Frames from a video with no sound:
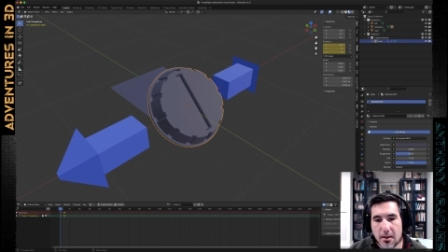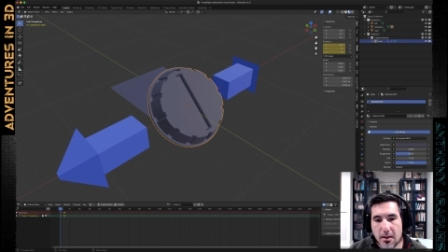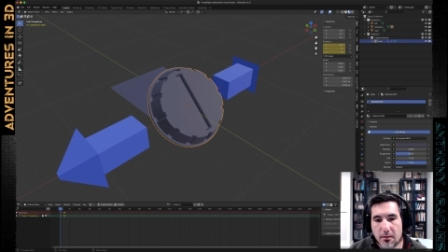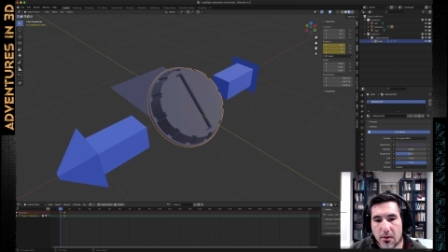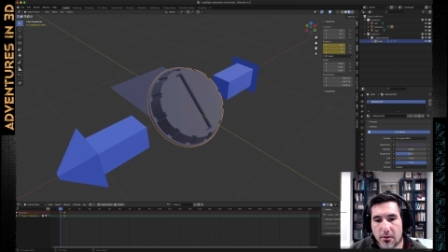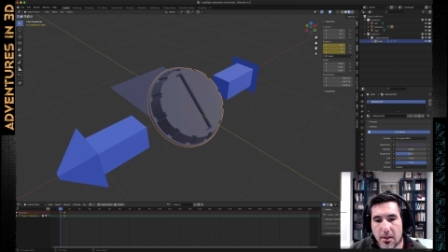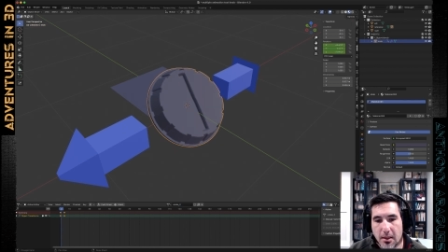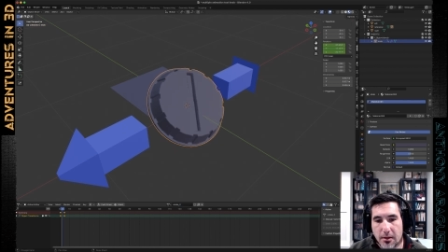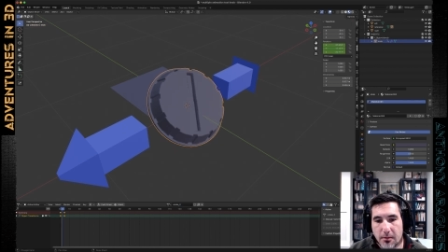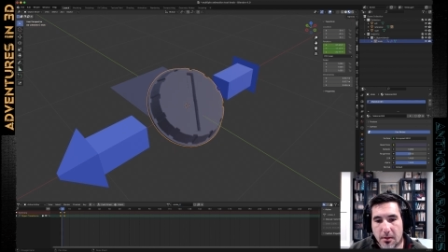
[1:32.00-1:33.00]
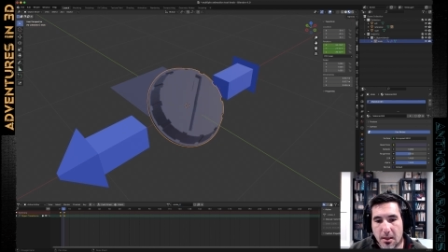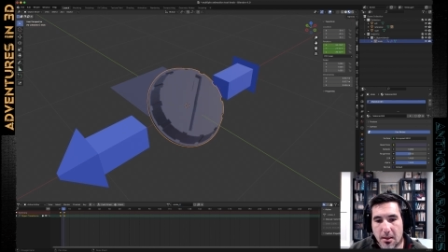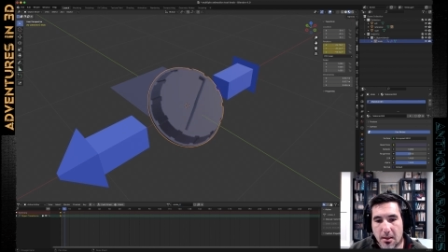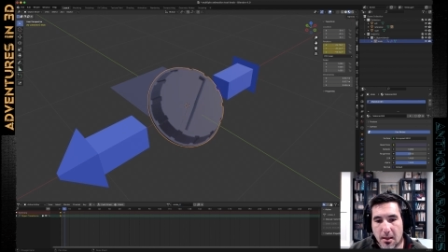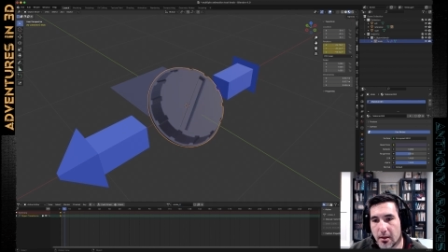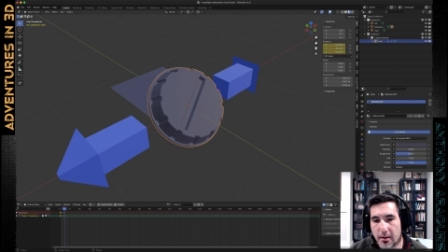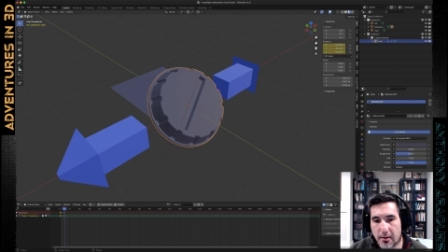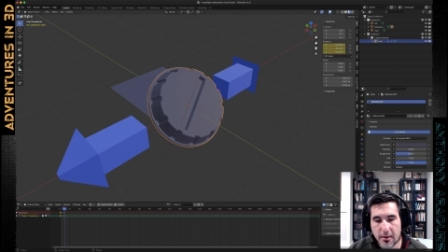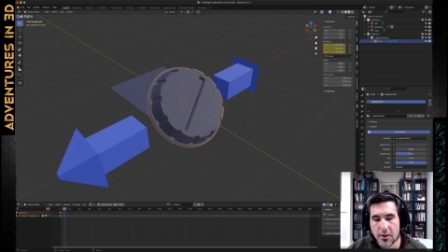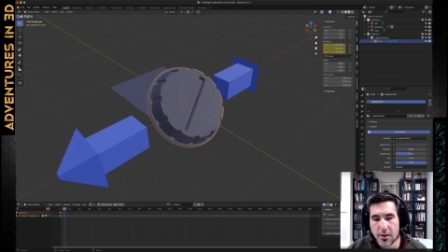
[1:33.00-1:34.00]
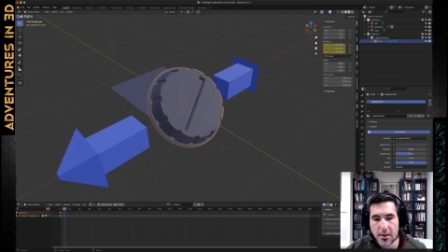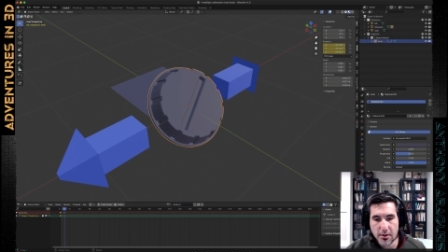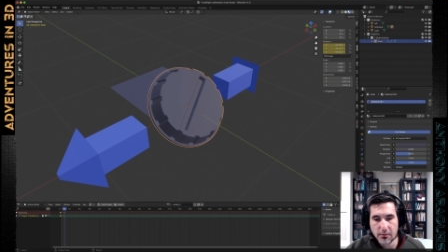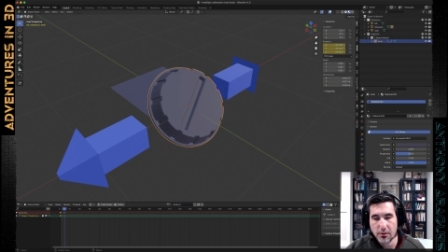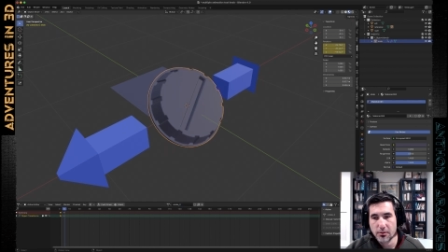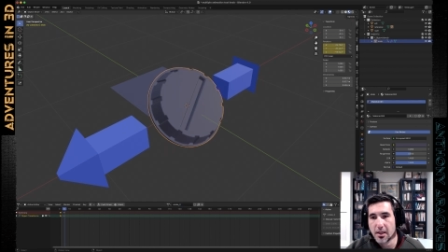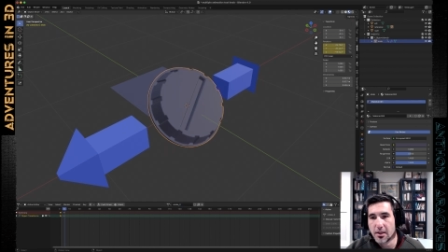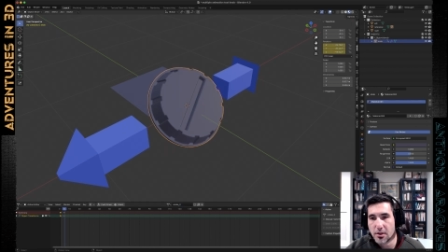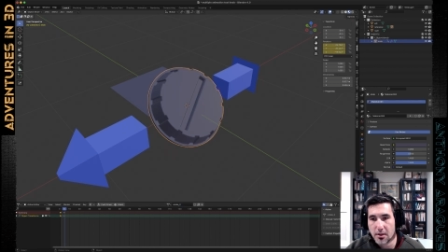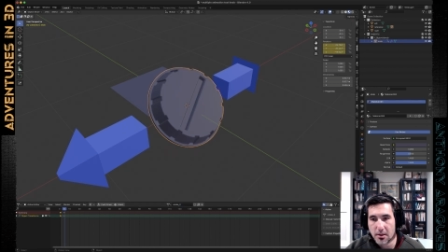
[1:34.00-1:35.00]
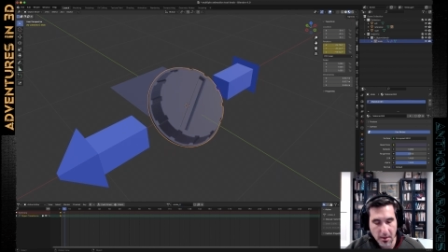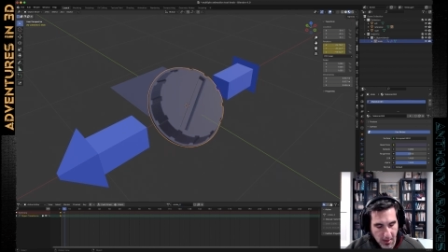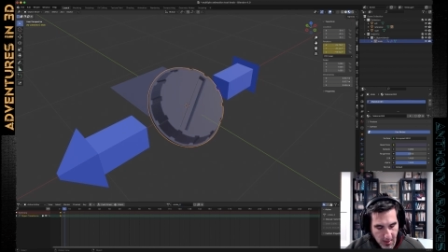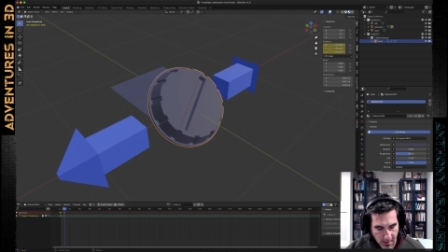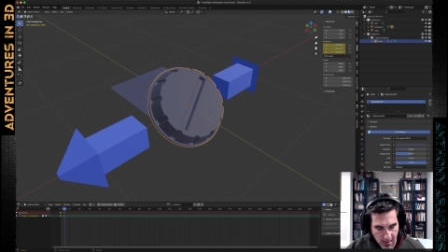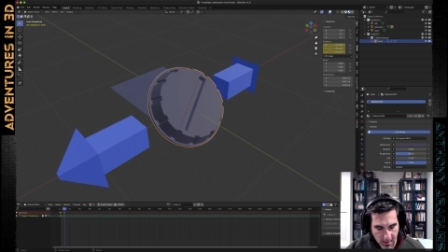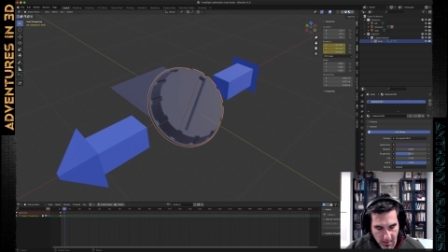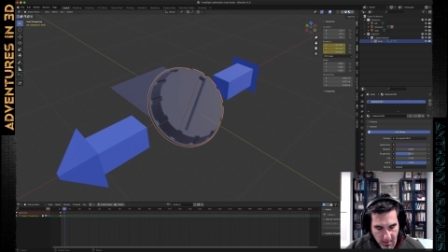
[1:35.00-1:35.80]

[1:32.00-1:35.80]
In rotate three, I'm going to change the rotation in